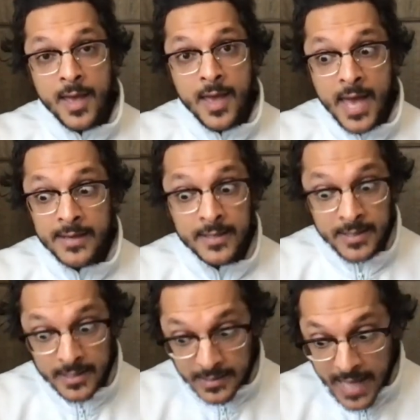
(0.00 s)
And in
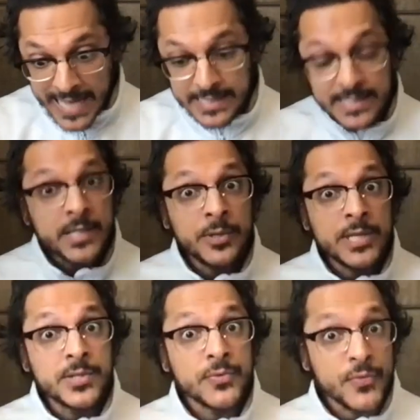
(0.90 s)
the last
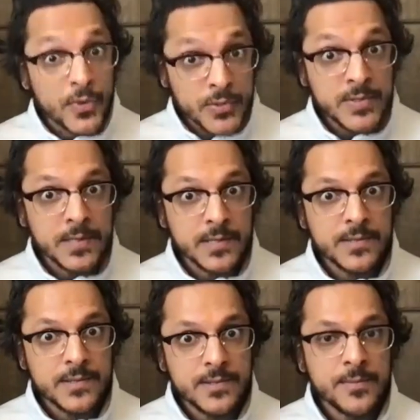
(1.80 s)
series of
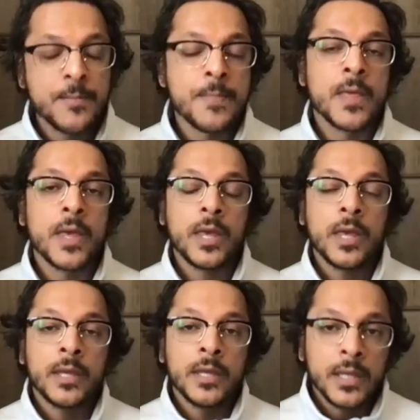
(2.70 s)
verses,
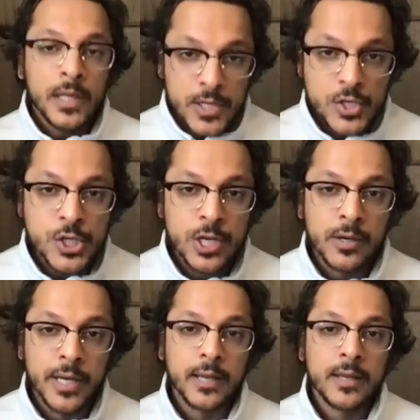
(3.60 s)
he is
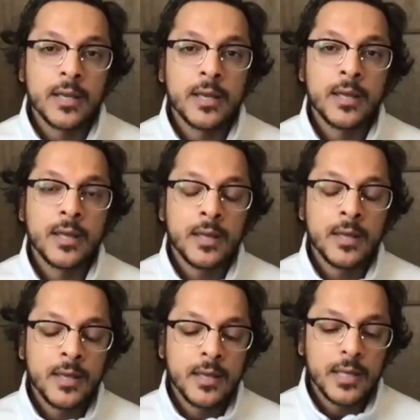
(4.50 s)
sharing
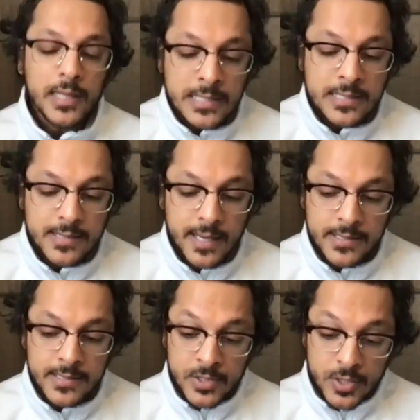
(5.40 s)

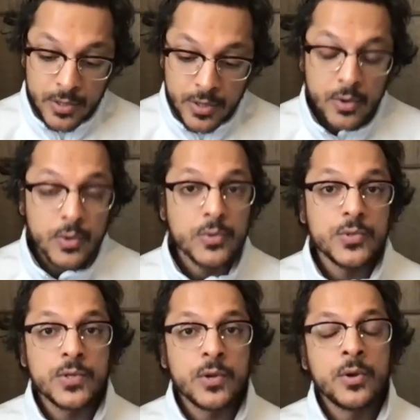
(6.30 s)
insights into
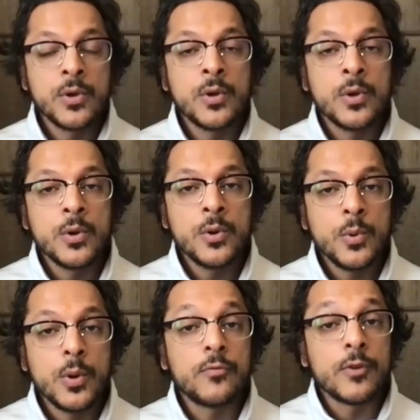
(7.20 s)
those
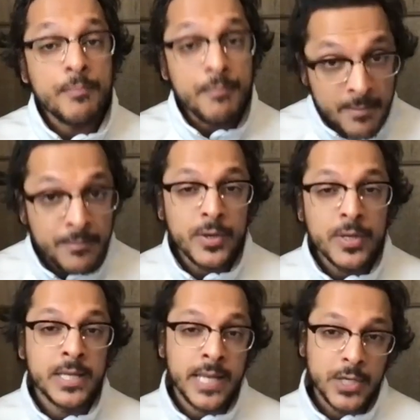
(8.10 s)
who have remembered
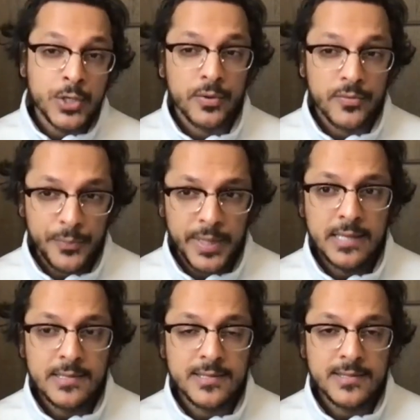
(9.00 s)
the nature of
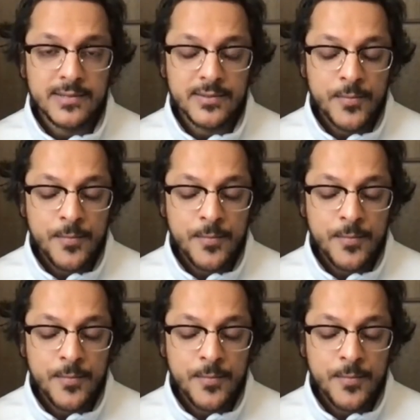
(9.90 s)
peace.